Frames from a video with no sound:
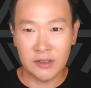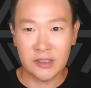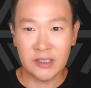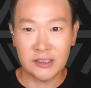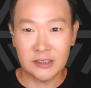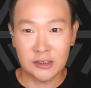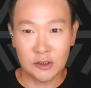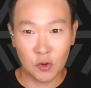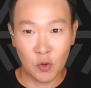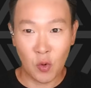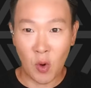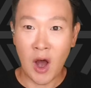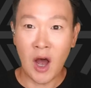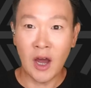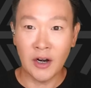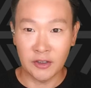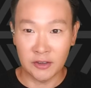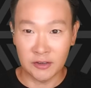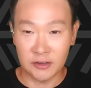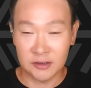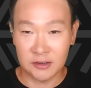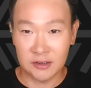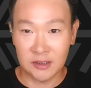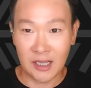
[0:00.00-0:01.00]
these
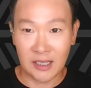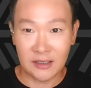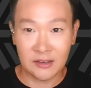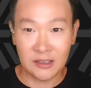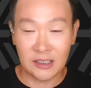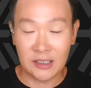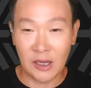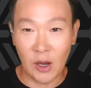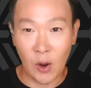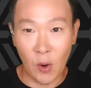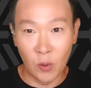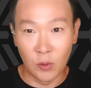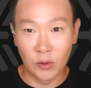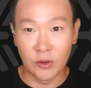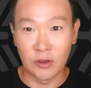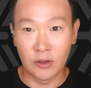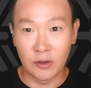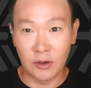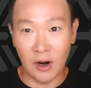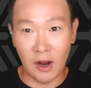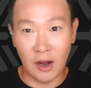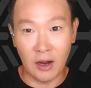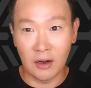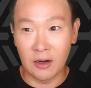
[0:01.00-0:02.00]
squatters that the
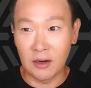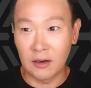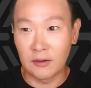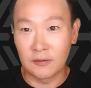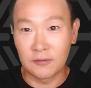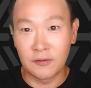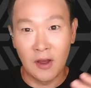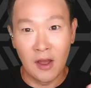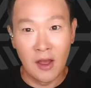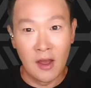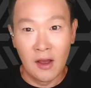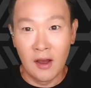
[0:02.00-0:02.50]
owner of